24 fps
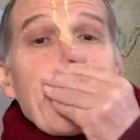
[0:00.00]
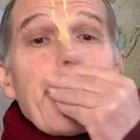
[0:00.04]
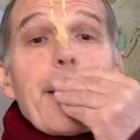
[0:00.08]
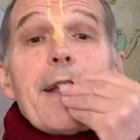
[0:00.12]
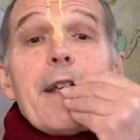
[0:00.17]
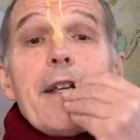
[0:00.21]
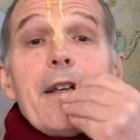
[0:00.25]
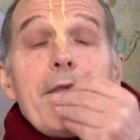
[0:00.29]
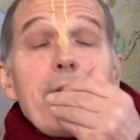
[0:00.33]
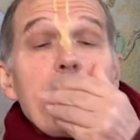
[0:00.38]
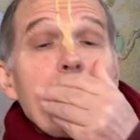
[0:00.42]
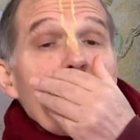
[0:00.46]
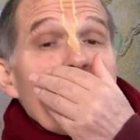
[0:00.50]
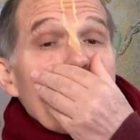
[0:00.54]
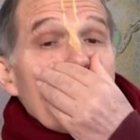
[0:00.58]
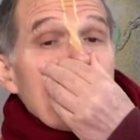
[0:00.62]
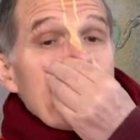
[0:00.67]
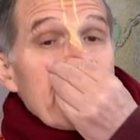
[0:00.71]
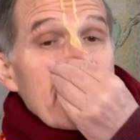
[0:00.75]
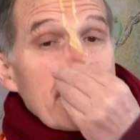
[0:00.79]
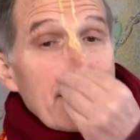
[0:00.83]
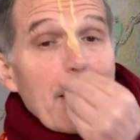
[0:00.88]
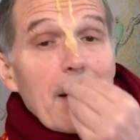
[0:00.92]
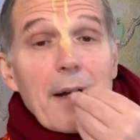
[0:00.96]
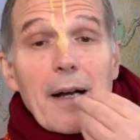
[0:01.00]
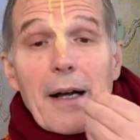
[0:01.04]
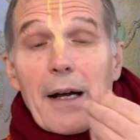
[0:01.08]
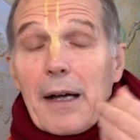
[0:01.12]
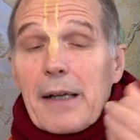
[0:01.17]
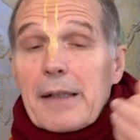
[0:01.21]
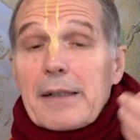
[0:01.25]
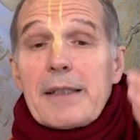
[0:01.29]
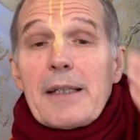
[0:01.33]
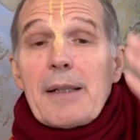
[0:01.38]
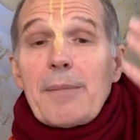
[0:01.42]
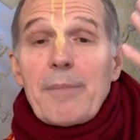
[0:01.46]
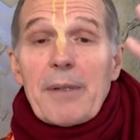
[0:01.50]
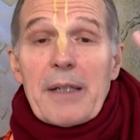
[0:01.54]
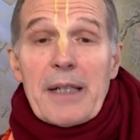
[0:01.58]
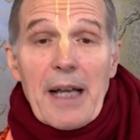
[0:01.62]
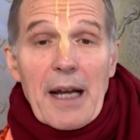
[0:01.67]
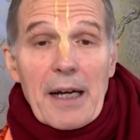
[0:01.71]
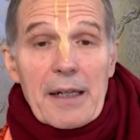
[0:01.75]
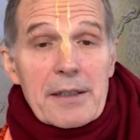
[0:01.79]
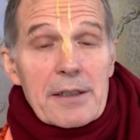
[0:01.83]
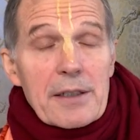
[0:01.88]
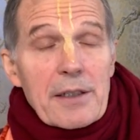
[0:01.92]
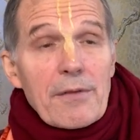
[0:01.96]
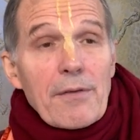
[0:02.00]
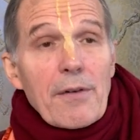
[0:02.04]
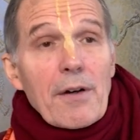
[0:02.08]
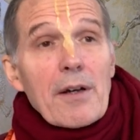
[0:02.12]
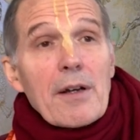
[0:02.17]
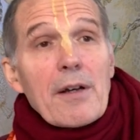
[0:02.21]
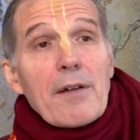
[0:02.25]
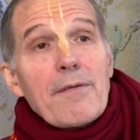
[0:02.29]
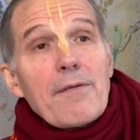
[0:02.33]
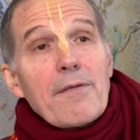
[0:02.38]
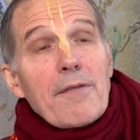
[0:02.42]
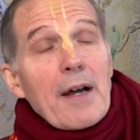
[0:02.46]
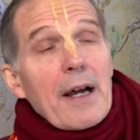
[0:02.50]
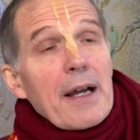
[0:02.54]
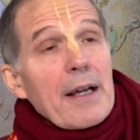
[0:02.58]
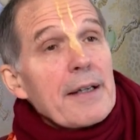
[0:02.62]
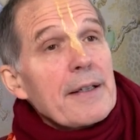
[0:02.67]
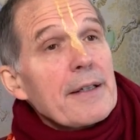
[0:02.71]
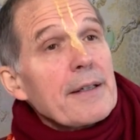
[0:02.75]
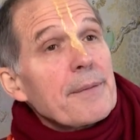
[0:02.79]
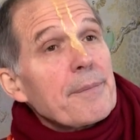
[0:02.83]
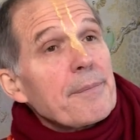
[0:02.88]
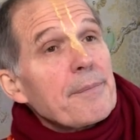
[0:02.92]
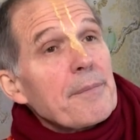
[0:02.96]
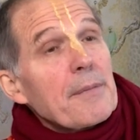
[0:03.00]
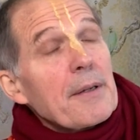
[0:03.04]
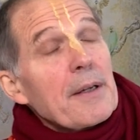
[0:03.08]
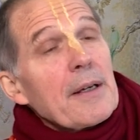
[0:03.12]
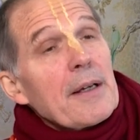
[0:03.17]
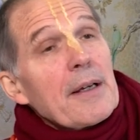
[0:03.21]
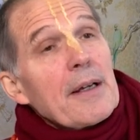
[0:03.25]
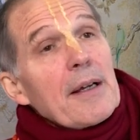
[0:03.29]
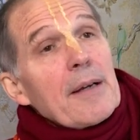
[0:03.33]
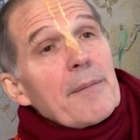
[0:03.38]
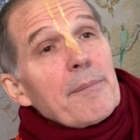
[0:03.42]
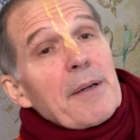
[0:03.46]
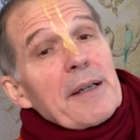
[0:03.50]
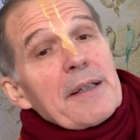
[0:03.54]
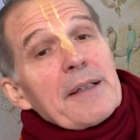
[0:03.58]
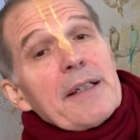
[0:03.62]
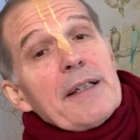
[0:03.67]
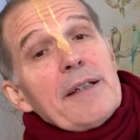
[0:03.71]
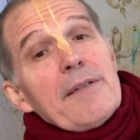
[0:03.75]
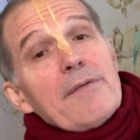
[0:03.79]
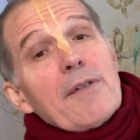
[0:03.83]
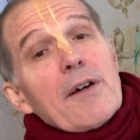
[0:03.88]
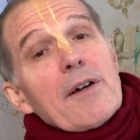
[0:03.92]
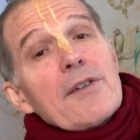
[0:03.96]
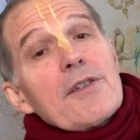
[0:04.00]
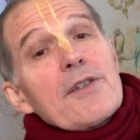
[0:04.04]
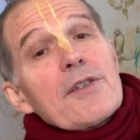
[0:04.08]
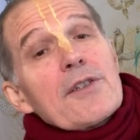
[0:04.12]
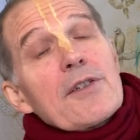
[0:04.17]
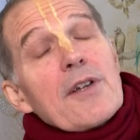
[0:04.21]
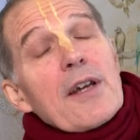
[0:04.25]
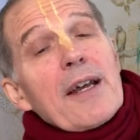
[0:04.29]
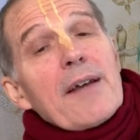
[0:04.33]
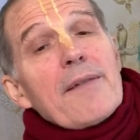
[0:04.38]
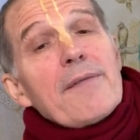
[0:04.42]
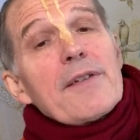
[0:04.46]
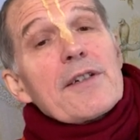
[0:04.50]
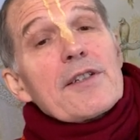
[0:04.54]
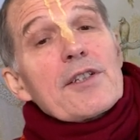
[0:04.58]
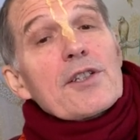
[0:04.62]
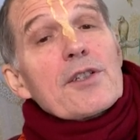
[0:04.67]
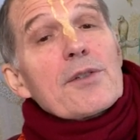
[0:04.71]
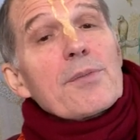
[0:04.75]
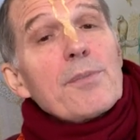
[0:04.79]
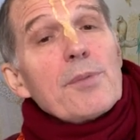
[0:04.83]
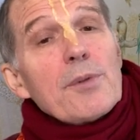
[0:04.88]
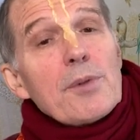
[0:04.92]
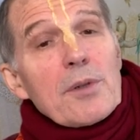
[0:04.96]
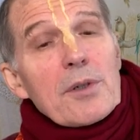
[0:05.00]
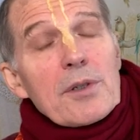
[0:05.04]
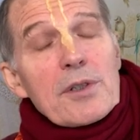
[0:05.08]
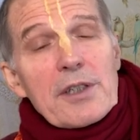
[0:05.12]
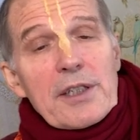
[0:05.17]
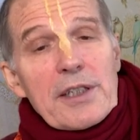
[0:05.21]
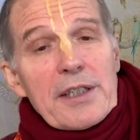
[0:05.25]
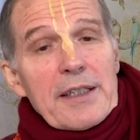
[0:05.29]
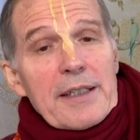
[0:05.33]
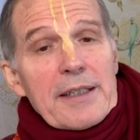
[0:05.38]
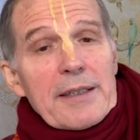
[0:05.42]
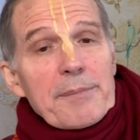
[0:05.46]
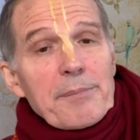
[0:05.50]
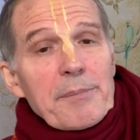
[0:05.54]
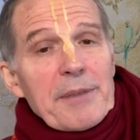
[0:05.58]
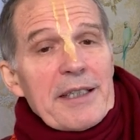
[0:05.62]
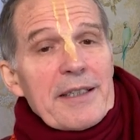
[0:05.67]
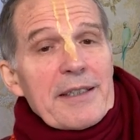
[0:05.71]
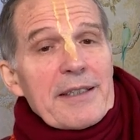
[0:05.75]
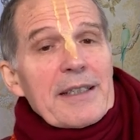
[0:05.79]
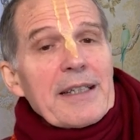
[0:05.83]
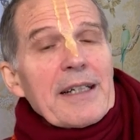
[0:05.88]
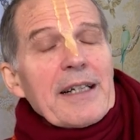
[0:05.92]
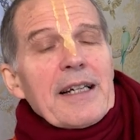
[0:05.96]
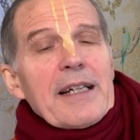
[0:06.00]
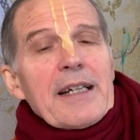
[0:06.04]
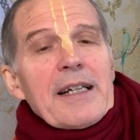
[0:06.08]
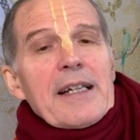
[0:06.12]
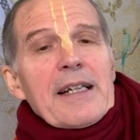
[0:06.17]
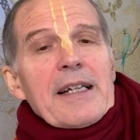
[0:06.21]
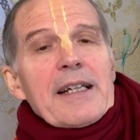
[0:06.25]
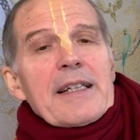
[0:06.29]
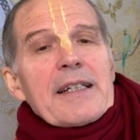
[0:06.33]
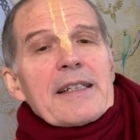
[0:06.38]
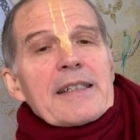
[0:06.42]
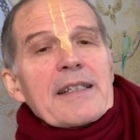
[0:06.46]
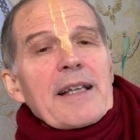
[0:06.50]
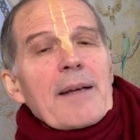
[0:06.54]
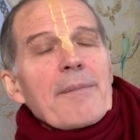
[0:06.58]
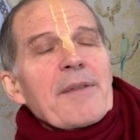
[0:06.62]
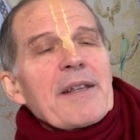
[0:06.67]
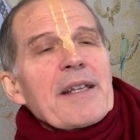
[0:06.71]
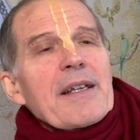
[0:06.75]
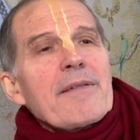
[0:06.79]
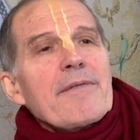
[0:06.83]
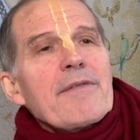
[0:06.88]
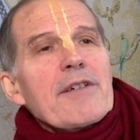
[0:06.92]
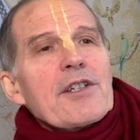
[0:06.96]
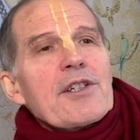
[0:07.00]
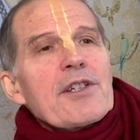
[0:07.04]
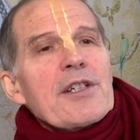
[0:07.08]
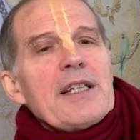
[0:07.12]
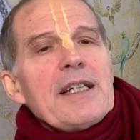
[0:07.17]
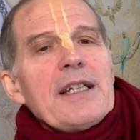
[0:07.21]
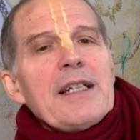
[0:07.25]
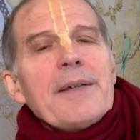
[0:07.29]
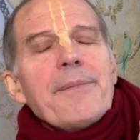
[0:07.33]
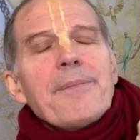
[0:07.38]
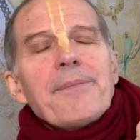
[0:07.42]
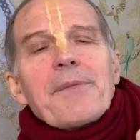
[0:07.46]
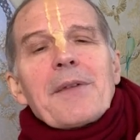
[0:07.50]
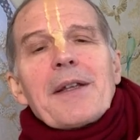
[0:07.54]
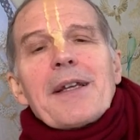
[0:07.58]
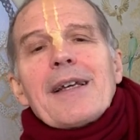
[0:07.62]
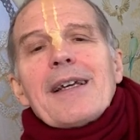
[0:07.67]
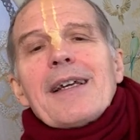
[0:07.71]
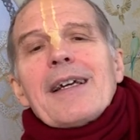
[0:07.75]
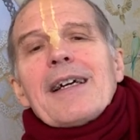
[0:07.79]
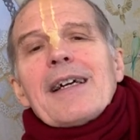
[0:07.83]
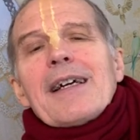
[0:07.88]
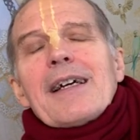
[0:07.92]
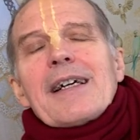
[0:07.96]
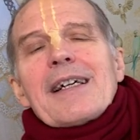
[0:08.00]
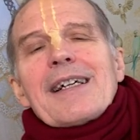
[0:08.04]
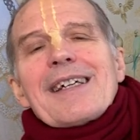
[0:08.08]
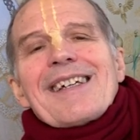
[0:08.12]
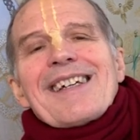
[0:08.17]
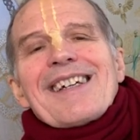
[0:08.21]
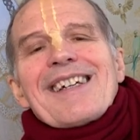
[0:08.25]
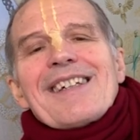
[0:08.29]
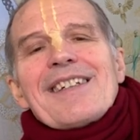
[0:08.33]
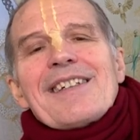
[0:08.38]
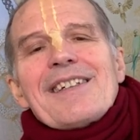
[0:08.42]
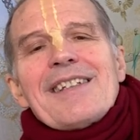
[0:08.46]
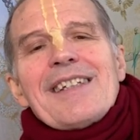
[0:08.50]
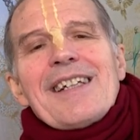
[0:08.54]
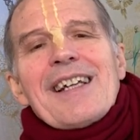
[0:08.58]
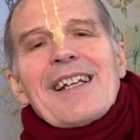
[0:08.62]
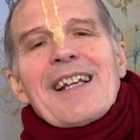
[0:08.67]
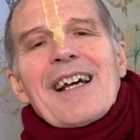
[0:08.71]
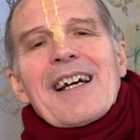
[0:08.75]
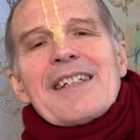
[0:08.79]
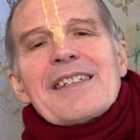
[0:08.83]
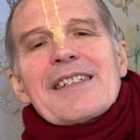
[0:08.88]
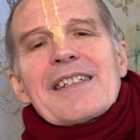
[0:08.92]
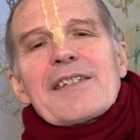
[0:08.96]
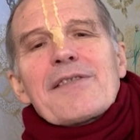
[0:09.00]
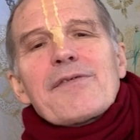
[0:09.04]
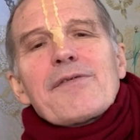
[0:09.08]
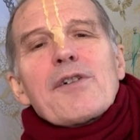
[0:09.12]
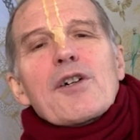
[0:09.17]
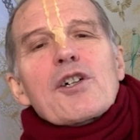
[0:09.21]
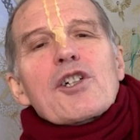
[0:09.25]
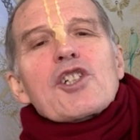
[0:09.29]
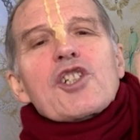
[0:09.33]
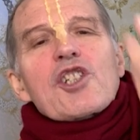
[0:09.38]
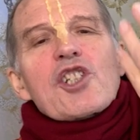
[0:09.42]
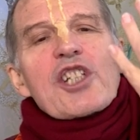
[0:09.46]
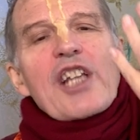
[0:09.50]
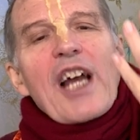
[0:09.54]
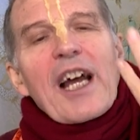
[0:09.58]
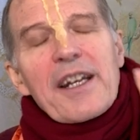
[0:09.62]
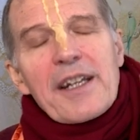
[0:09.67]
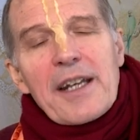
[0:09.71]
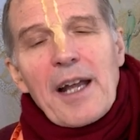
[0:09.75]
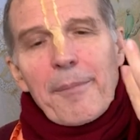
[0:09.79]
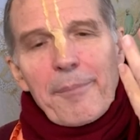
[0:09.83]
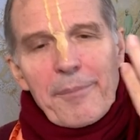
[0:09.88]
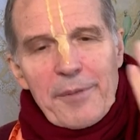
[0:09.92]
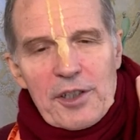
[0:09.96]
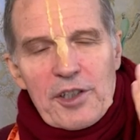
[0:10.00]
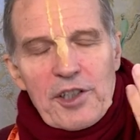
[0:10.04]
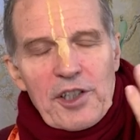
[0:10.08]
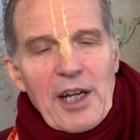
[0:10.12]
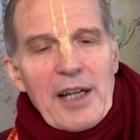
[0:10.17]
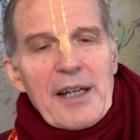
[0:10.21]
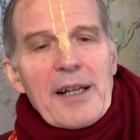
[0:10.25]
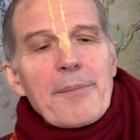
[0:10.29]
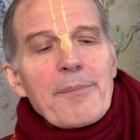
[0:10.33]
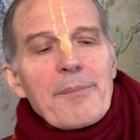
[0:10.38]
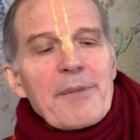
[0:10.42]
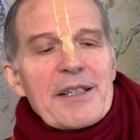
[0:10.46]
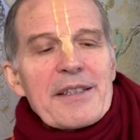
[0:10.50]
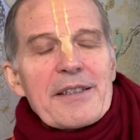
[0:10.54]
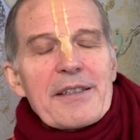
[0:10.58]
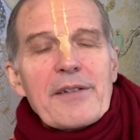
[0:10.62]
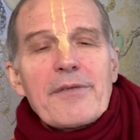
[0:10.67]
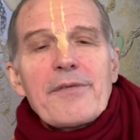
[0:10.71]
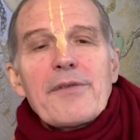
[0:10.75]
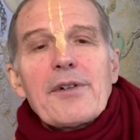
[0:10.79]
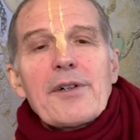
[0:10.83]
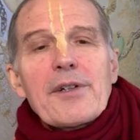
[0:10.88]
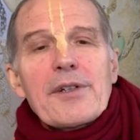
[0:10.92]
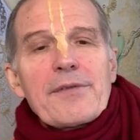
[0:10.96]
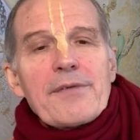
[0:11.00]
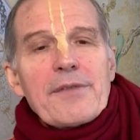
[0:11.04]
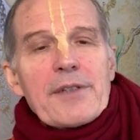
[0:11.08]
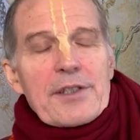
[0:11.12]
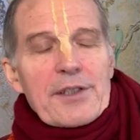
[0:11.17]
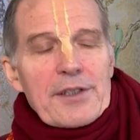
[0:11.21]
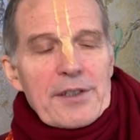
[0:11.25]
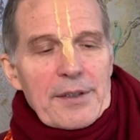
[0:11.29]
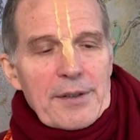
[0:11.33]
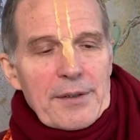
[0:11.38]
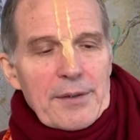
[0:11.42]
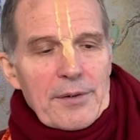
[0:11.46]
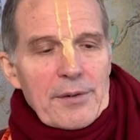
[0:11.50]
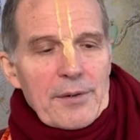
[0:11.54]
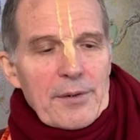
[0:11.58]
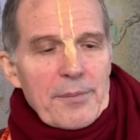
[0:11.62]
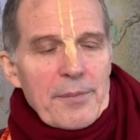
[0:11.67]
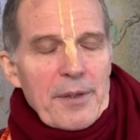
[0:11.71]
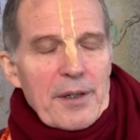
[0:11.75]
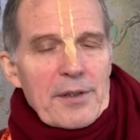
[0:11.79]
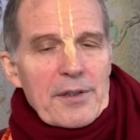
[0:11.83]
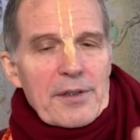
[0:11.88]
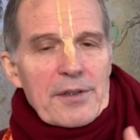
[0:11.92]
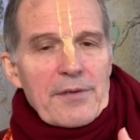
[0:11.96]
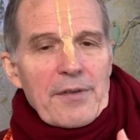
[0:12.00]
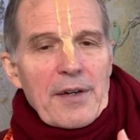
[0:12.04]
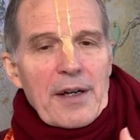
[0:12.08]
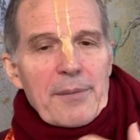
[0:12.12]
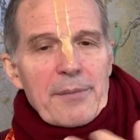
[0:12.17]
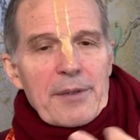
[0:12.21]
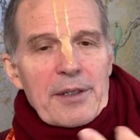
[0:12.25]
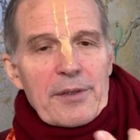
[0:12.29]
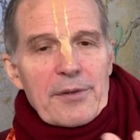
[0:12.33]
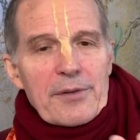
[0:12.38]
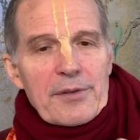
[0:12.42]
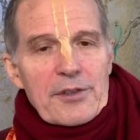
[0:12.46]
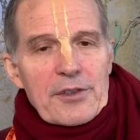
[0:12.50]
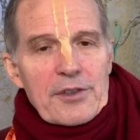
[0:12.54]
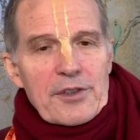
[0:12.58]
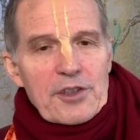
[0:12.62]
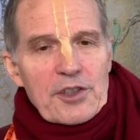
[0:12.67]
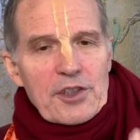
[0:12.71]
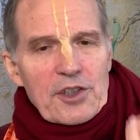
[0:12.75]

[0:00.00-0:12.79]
He feels deeply unqualified, but he wants to have a spurti. It means something which he realizes for kshanam. Kshanam is the word which Rupa Goswami uses.